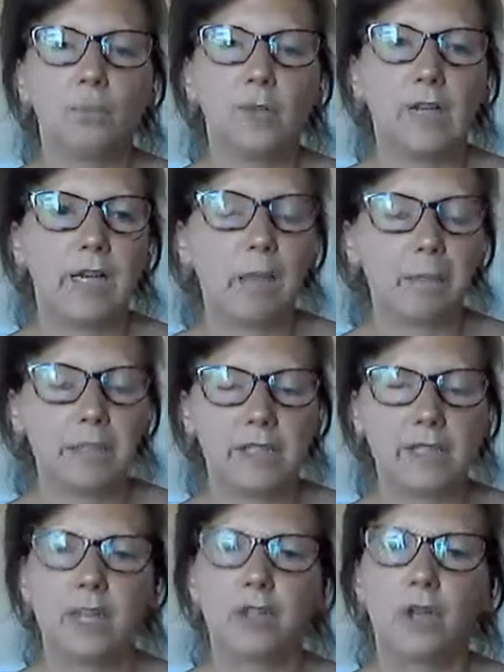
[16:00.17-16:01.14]
really helping
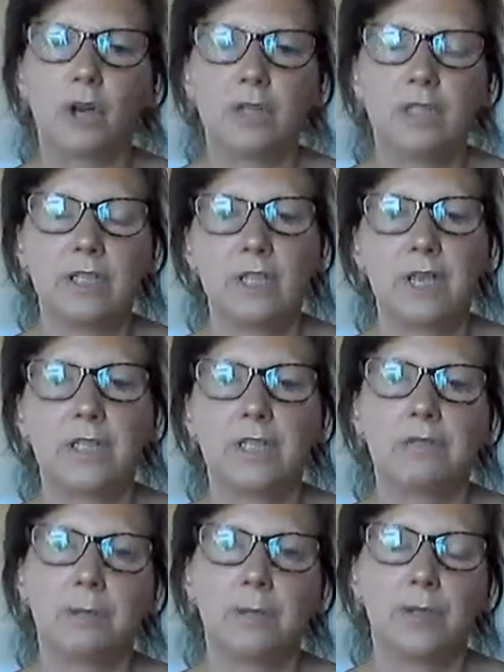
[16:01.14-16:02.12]
to get toxins out
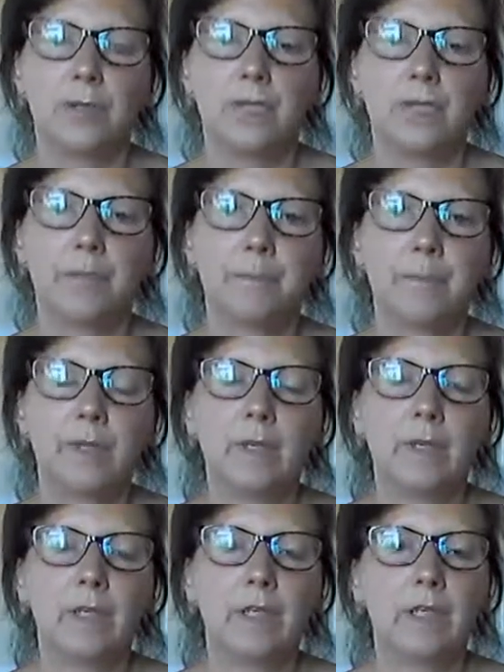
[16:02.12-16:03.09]
of your body,
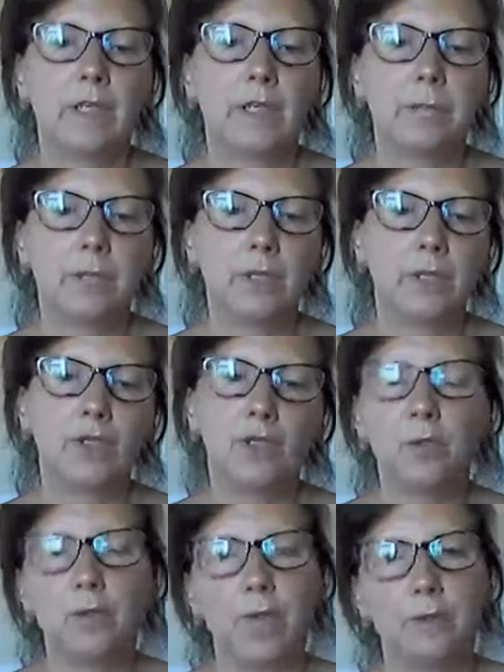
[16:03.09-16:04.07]
because your
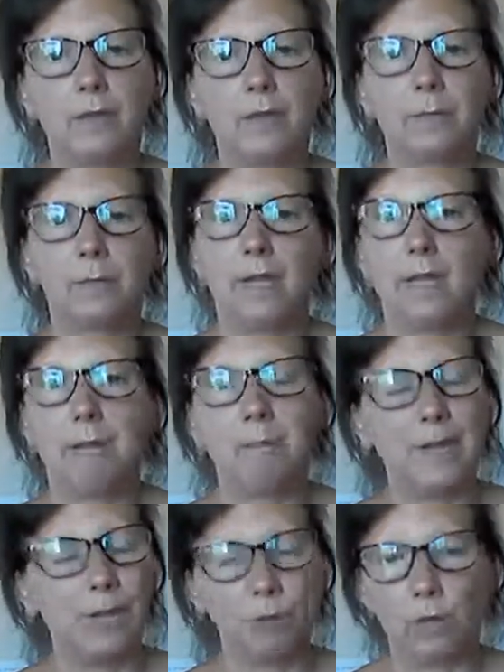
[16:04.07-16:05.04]
gut health does play a
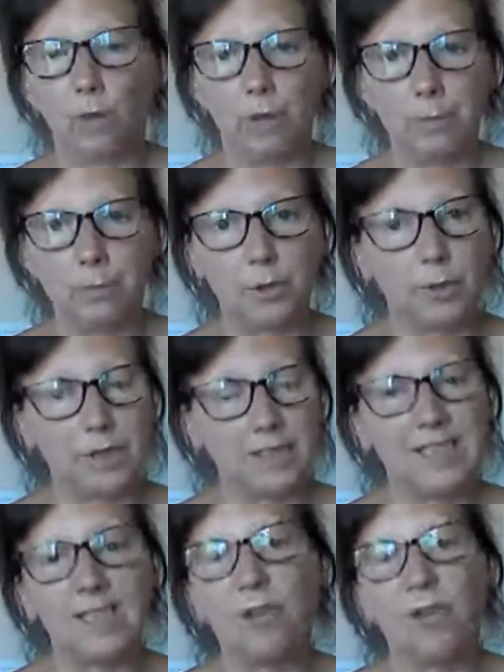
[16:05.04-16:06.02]
big role in
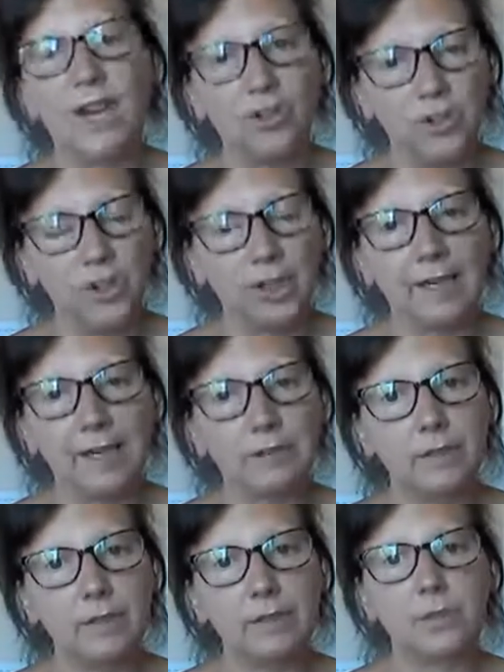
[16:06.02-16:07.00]
processing your estrogen
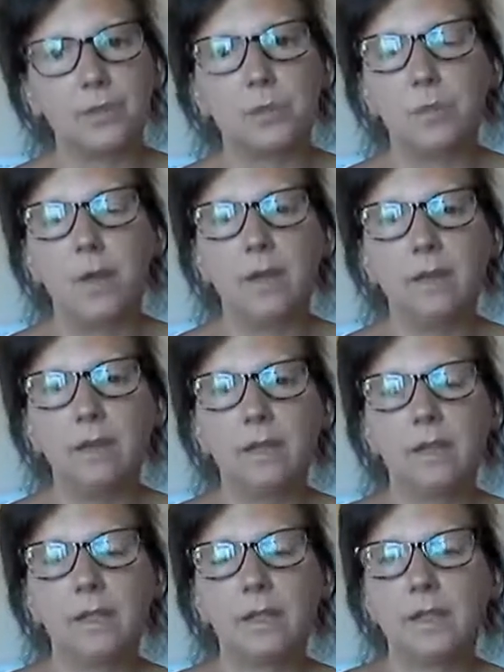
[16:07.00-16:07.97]
levels as well.
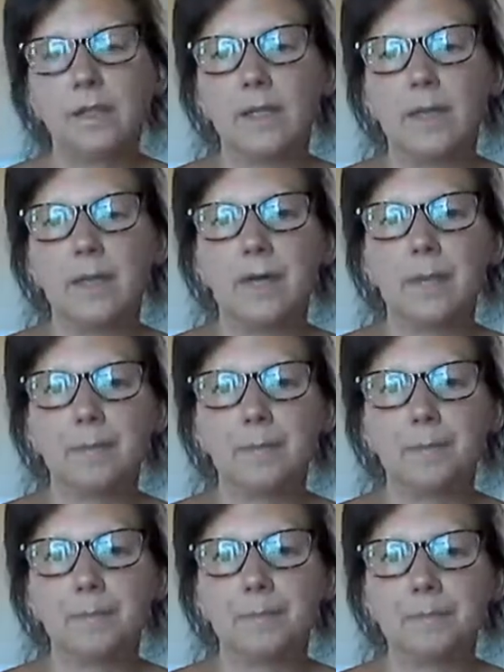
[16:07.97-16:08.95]

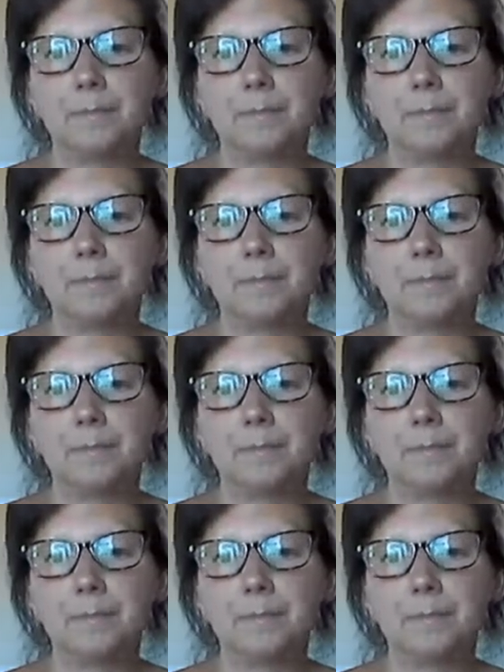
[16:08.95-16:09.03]
So